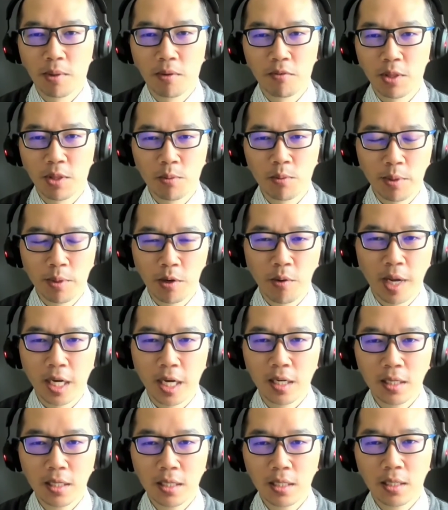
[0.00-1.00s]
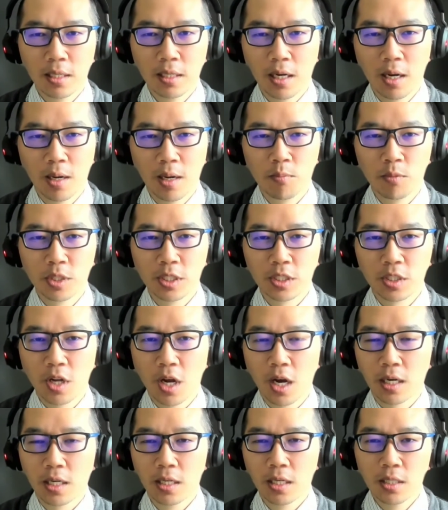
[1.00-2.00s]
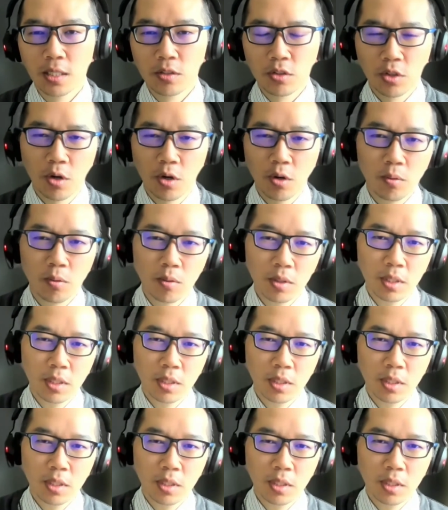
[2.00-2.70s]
Everything would be great, which it's not. So